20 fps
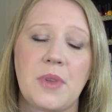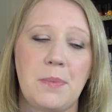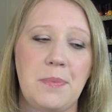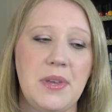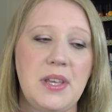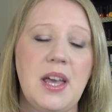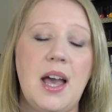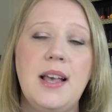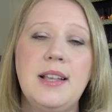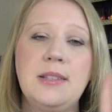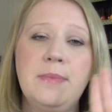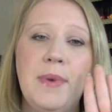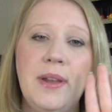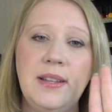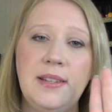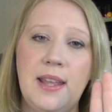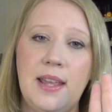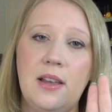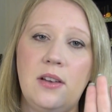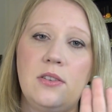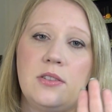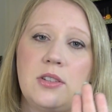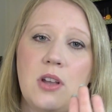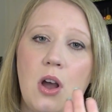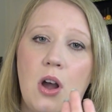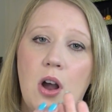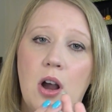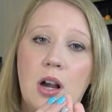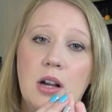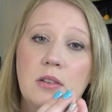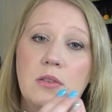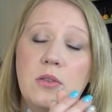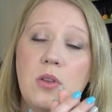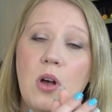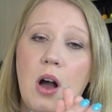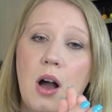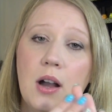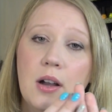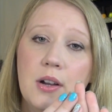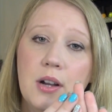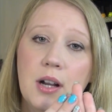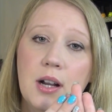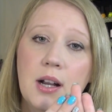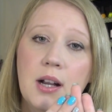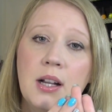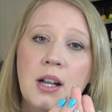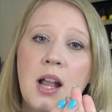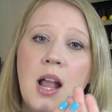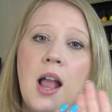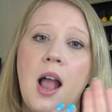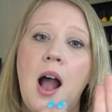because my nails are longer,